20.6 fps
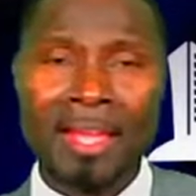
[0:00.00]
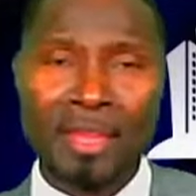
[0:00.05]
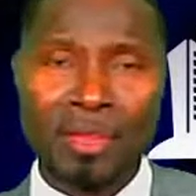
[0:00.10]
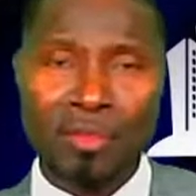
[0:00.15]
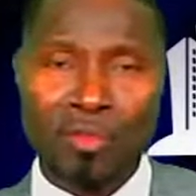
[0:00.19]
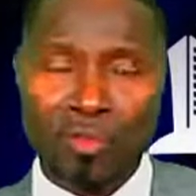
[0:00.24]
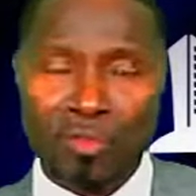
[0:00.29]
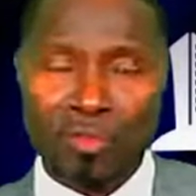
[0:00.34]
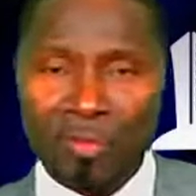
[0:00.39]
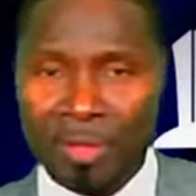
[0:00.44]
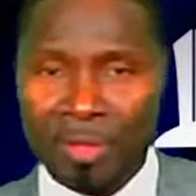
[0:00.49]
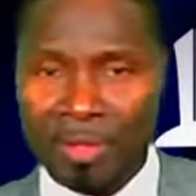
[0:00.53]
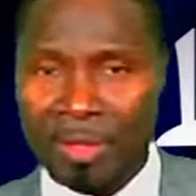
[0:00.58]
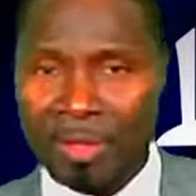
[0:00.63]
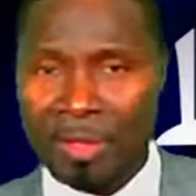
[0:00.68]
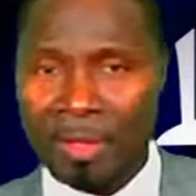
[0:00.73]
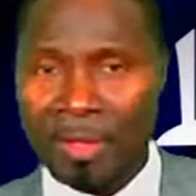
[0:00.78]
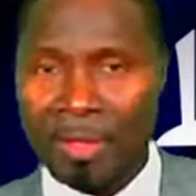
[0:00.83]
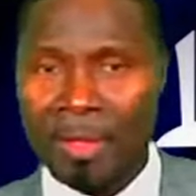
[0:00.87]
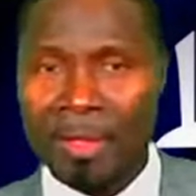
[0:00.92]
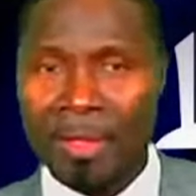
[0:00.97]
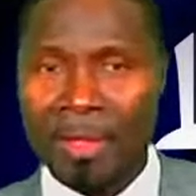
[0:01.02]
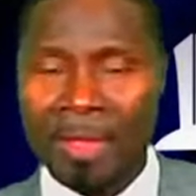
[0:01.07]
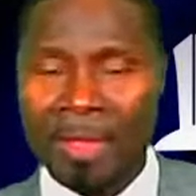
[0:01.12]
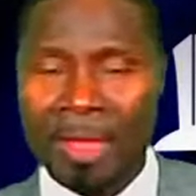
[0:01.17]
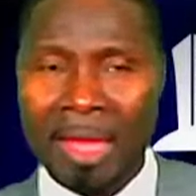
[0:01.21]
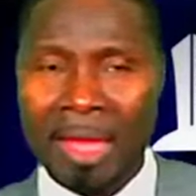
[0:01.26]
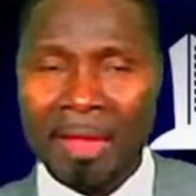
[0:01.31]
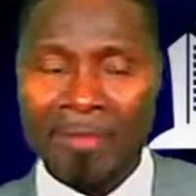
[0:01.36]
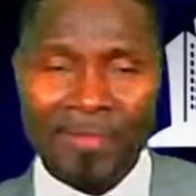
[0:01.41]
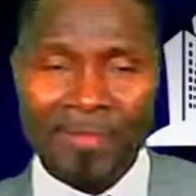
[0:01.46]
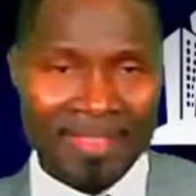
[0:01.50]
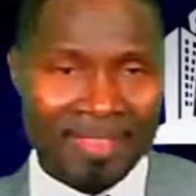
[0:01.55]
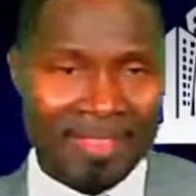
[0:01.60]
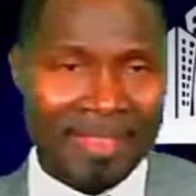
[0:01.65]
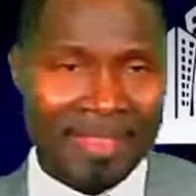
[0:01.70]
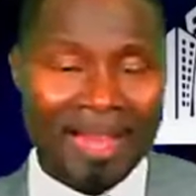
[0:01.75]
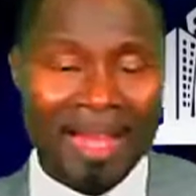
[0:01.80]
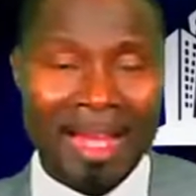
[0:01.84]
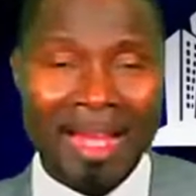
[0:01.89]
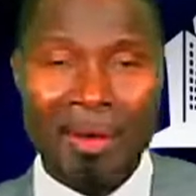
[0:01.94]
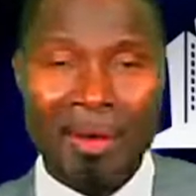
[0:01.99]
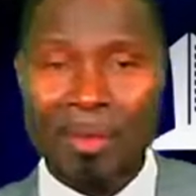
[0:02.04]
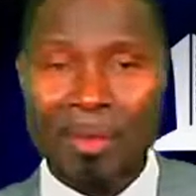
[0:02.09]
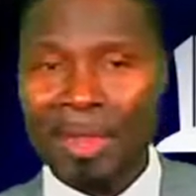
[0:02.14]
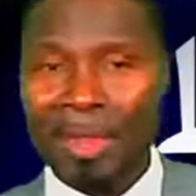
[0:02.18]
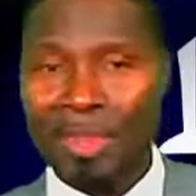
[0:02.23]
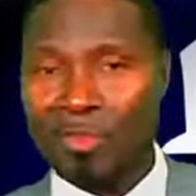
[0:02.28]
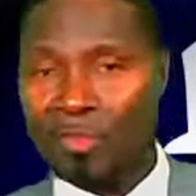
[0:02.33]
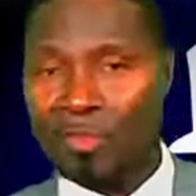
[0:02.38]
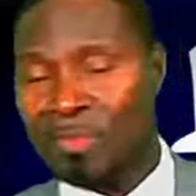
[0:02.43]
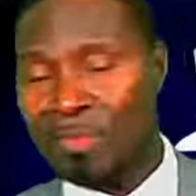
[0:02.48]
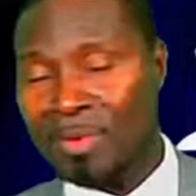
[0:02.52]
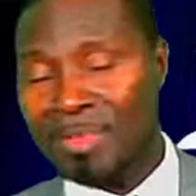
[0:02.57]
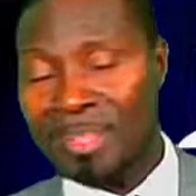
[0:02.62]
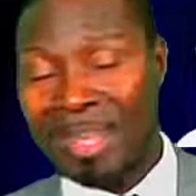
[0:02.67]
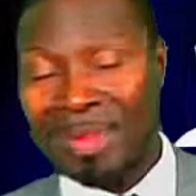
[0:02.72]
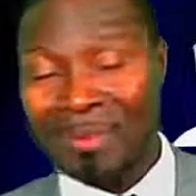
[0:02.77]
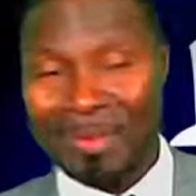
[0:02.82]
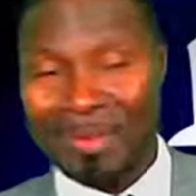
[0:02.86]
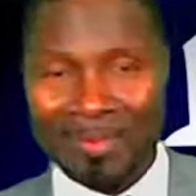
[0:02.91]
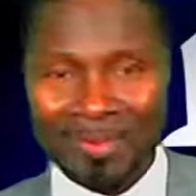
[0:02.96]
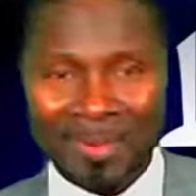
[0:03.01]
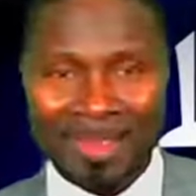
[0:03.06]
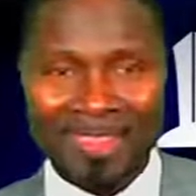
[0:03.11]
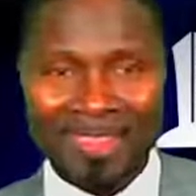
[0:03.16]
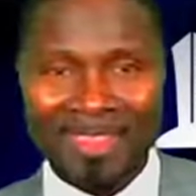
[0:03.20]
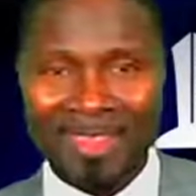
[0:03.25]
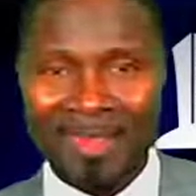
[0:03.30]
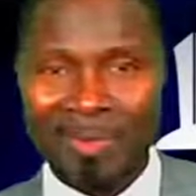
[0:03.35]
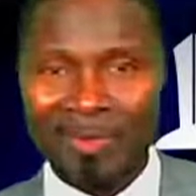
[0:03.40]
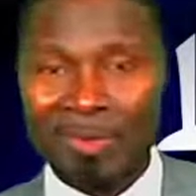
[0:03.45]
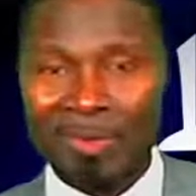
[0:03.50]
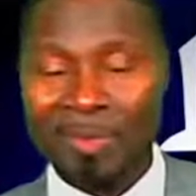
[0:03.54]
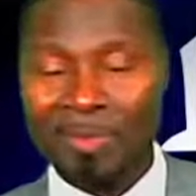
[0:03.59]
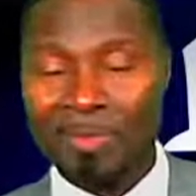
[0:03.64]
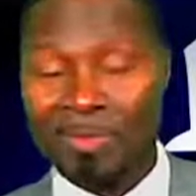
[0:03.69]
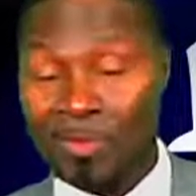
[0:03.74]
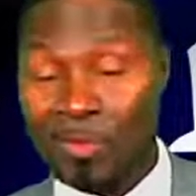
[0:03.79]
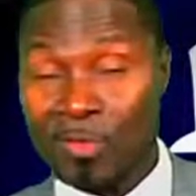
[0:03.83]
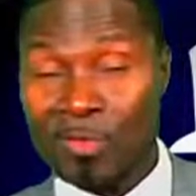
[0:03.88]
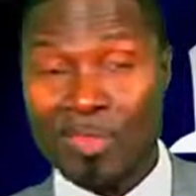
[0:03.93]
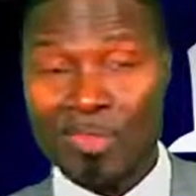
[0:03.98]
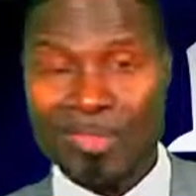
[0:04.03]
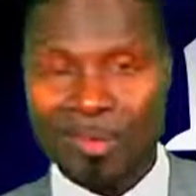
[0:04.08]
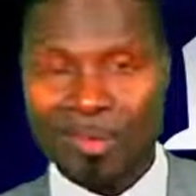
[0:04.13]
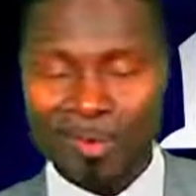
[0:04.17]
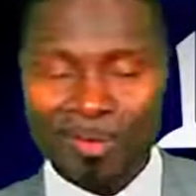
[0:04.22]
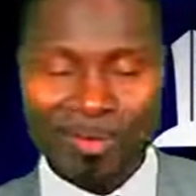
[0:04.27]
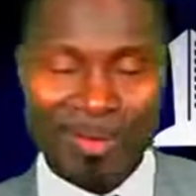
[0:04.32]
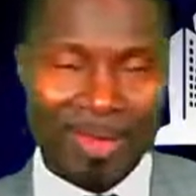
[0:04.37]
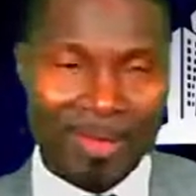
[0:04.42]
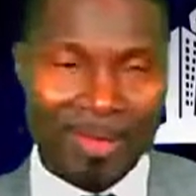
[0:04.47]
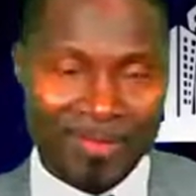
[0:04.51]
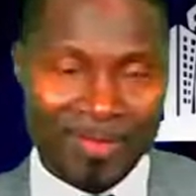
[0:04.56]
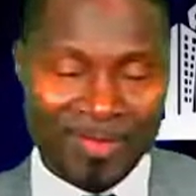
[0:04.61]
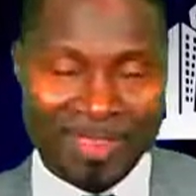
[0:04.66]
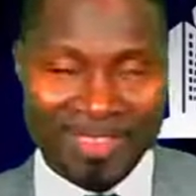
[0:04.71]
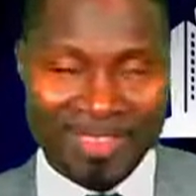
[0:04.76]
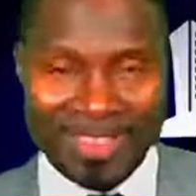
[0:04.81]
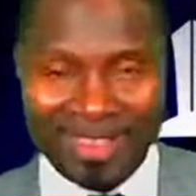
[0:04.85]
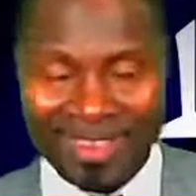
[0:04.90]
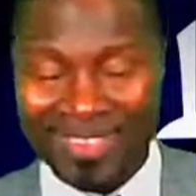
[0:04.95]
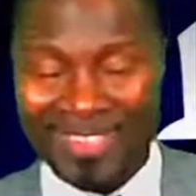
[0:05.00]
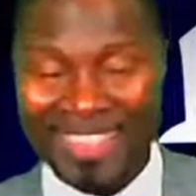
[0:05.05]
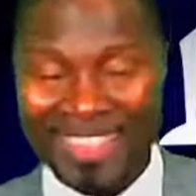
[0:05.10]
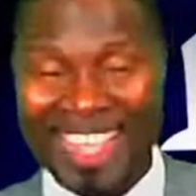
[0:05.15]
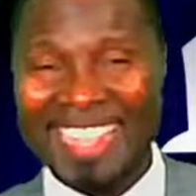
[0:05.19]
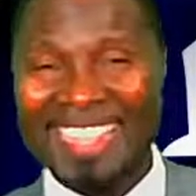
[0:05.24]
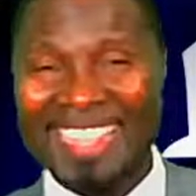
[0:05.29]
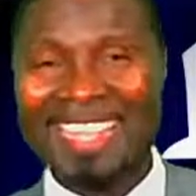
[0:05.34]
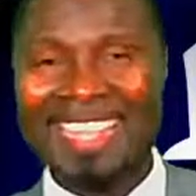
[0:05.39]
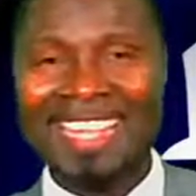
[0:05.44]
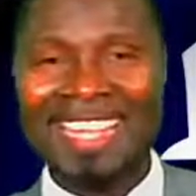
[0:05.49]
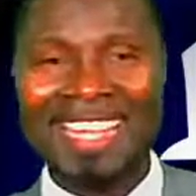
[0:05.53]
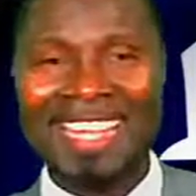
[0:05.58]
it could be physical, where you beat up the person with bruises on their face and all that.